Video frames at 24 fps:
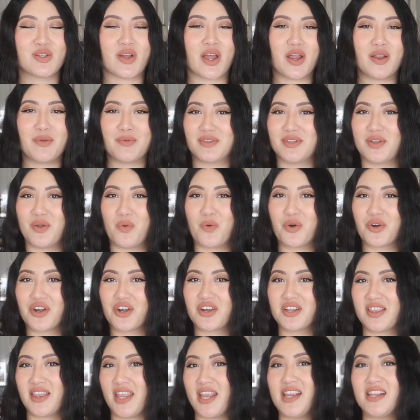so I
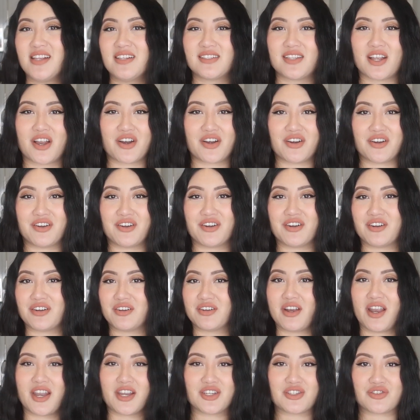order things that
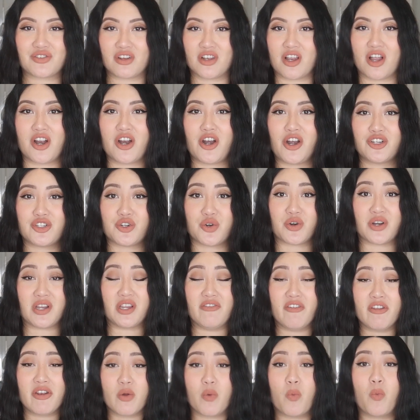are extra large or
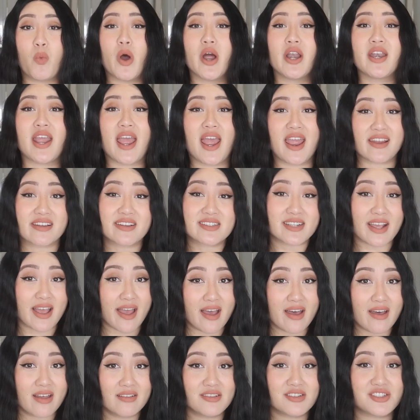even a
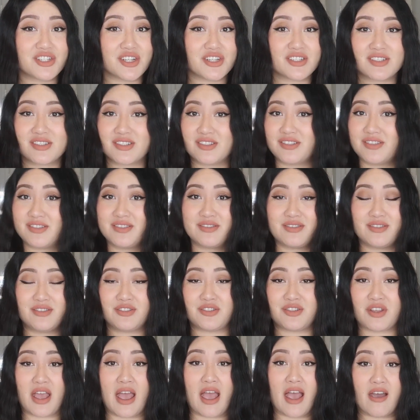1XL just
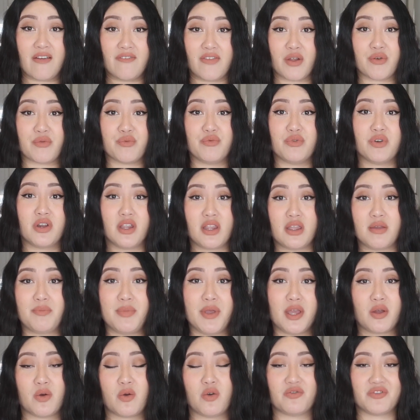to have that really
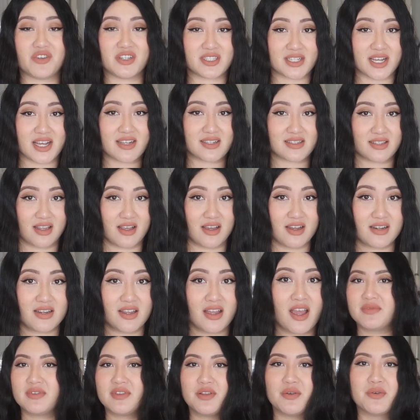big oversized look.
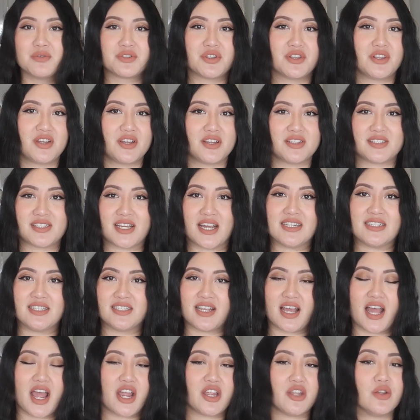Those are the sizes
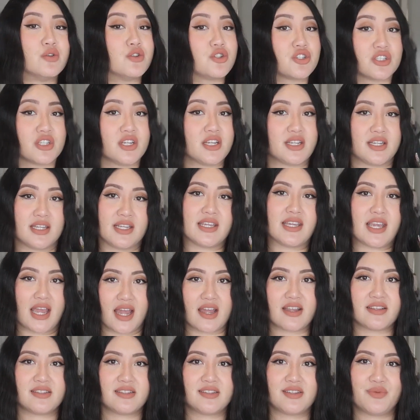that I usually
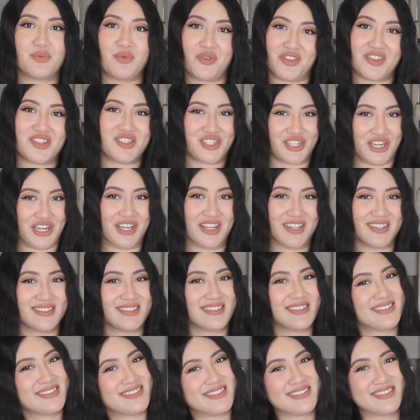get with
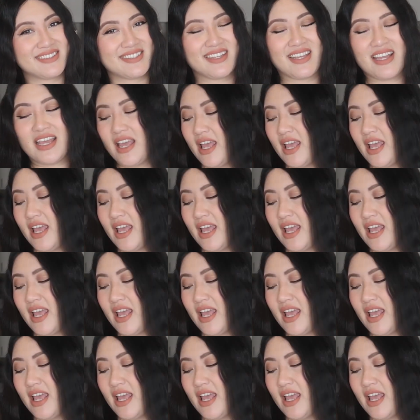Shein.